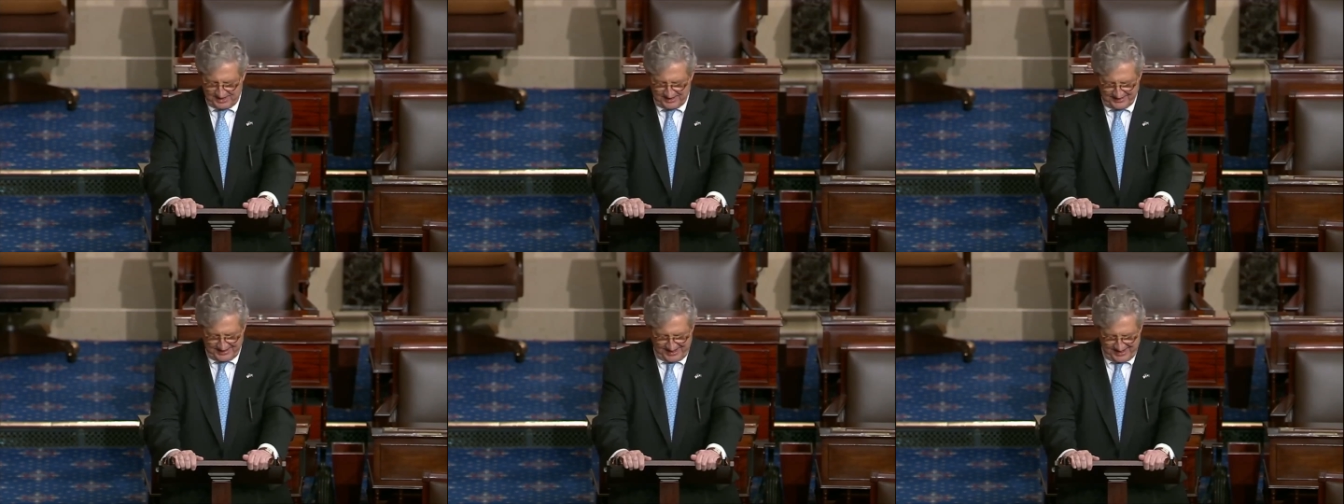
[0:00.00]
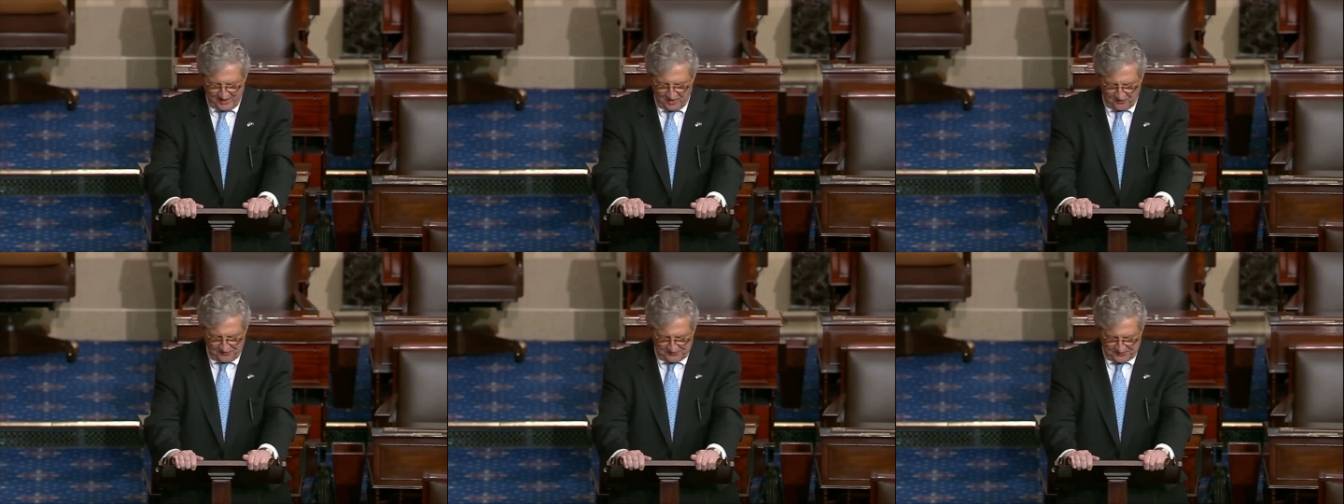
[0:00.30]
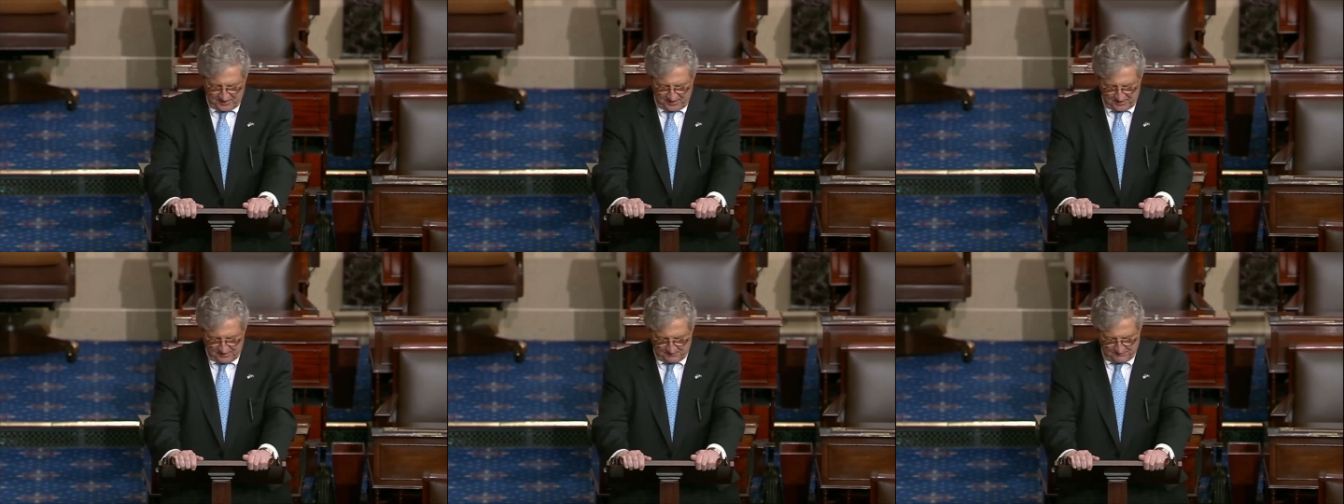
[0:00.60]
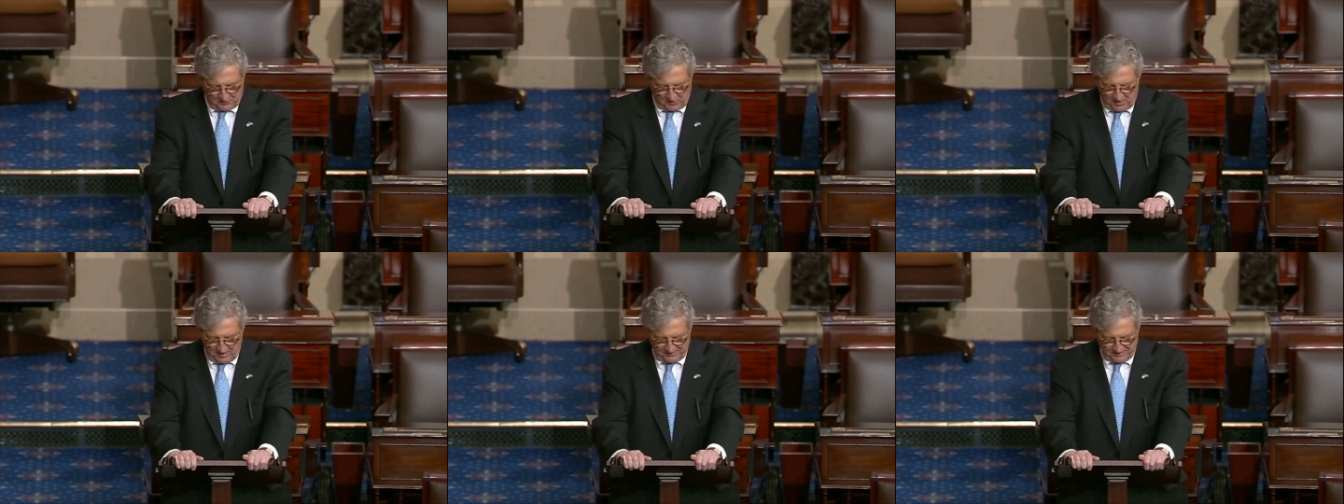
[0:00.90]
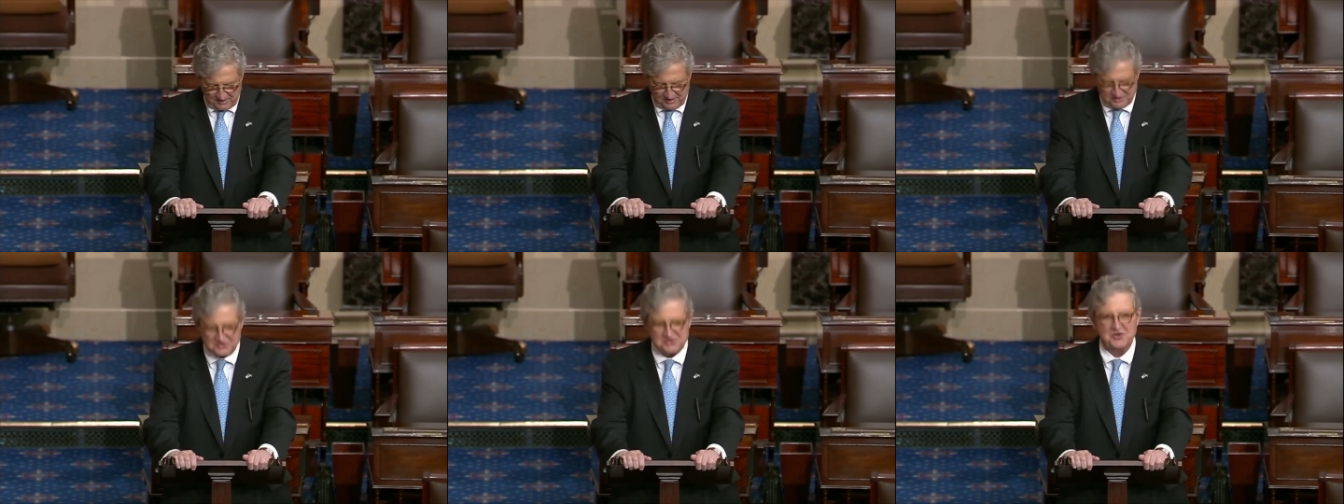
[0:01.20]
and healthcare
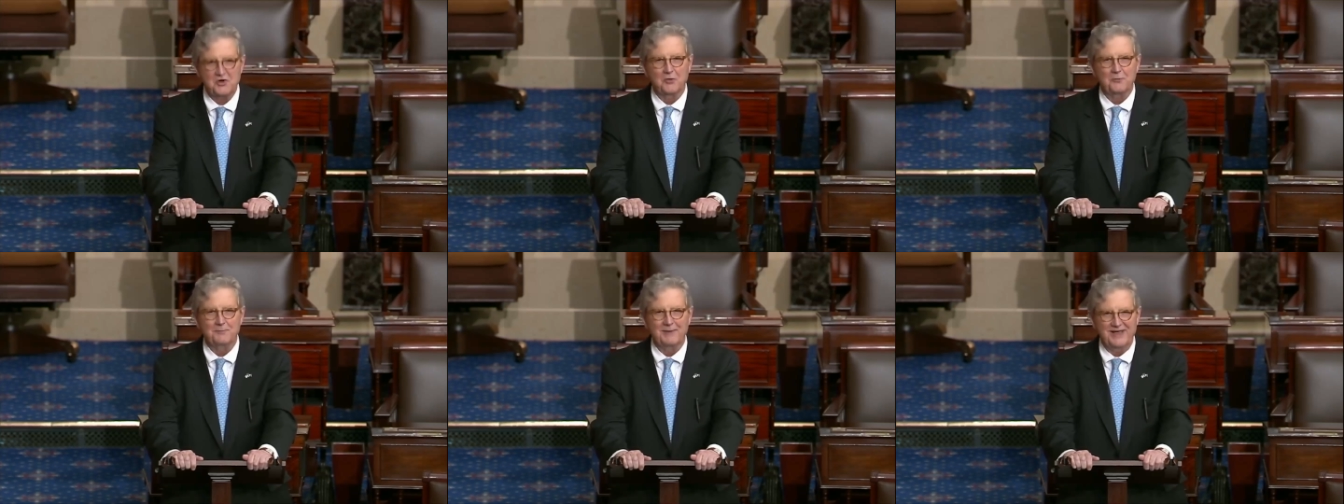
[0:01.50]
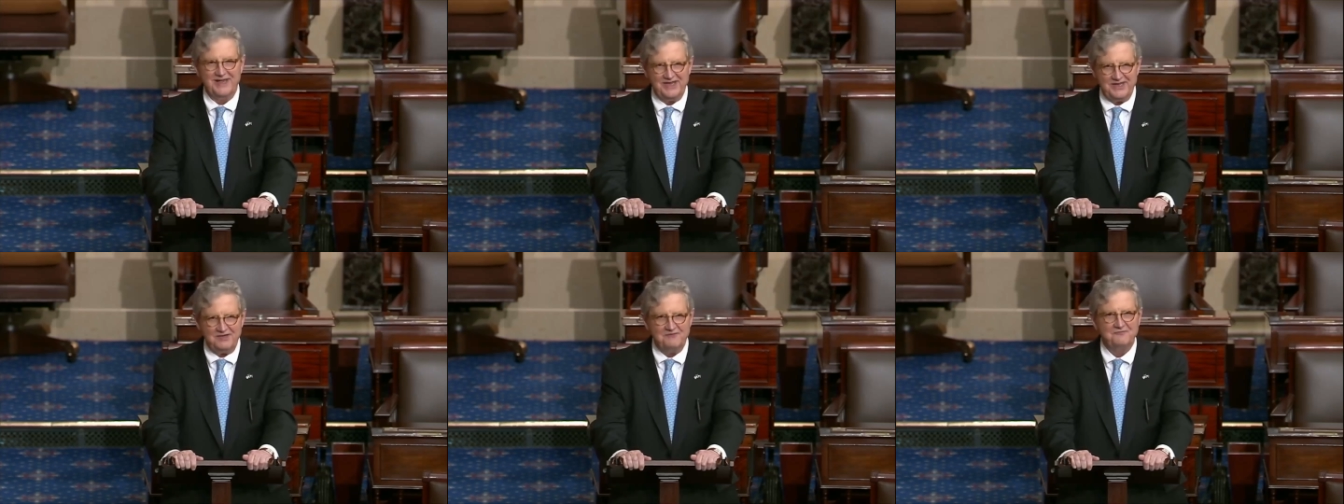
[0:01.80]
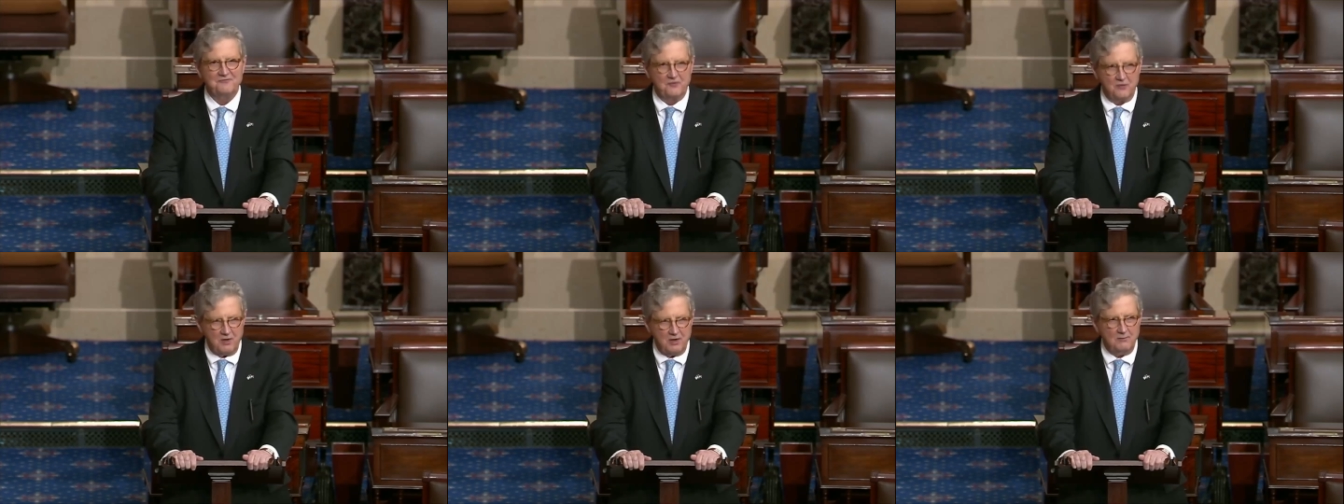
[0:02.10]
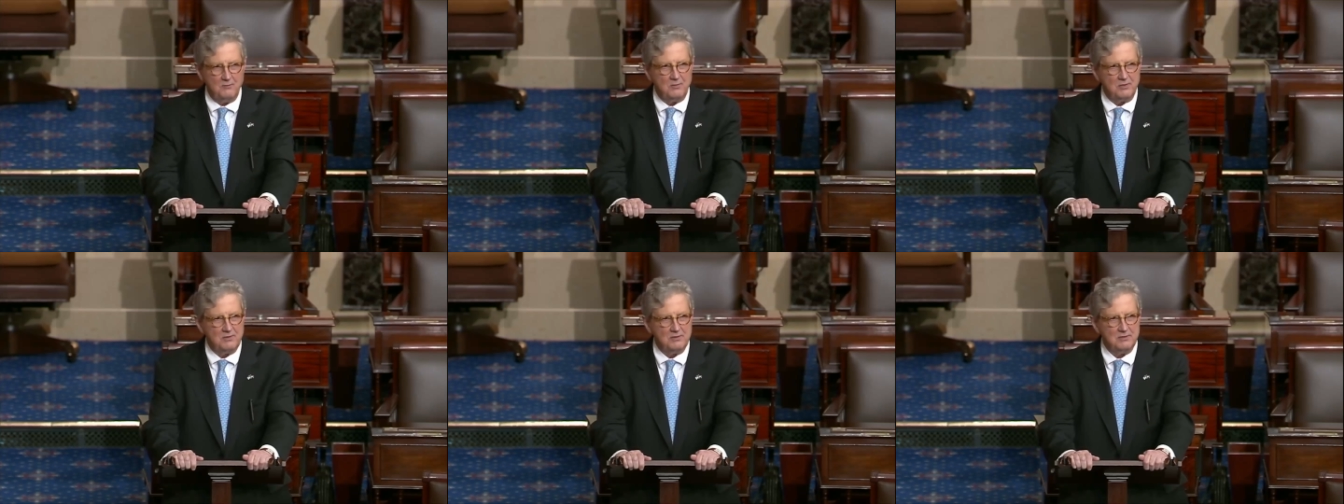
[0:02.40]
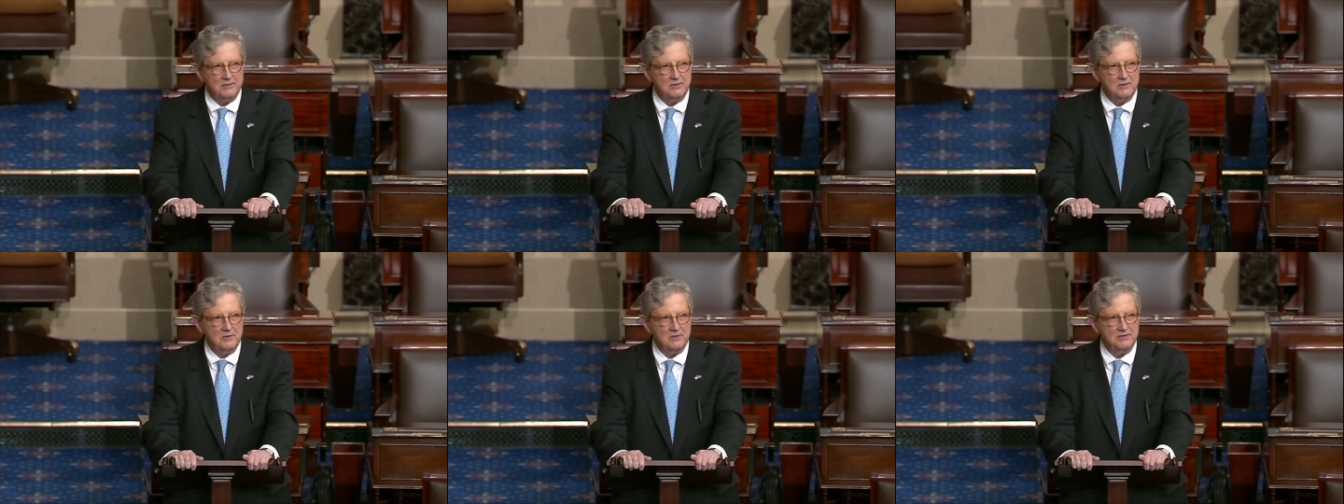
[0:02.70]
products are made from,
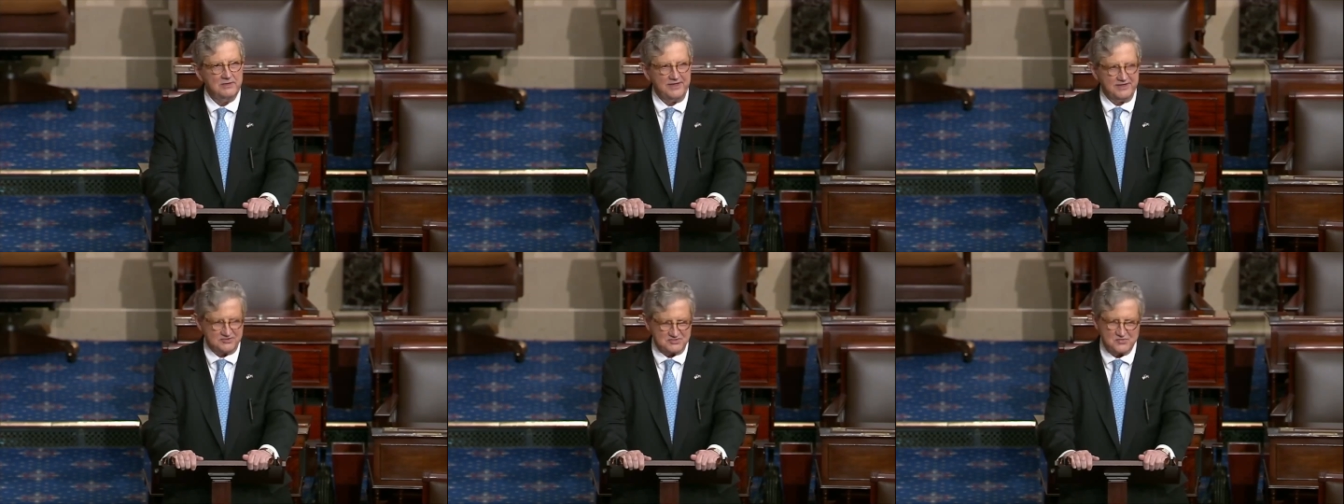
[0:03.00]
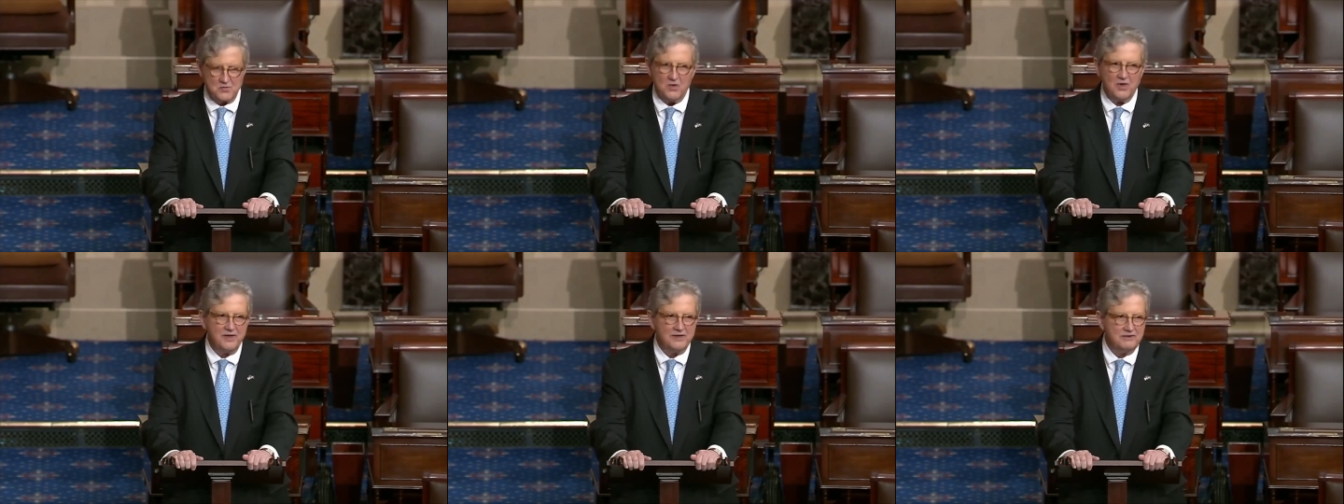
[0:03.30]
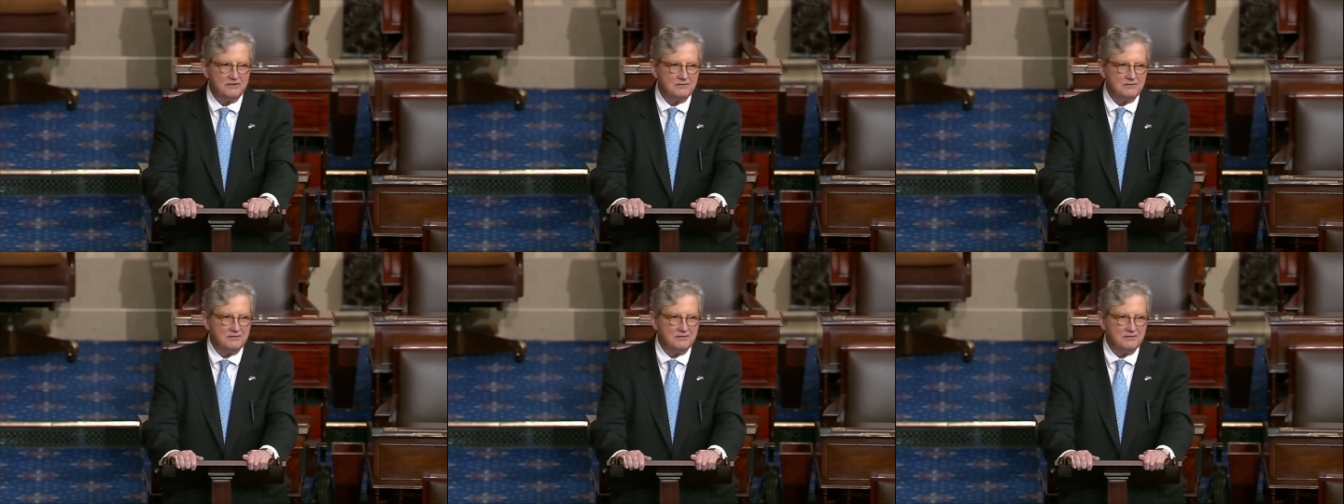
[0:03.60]
guess what?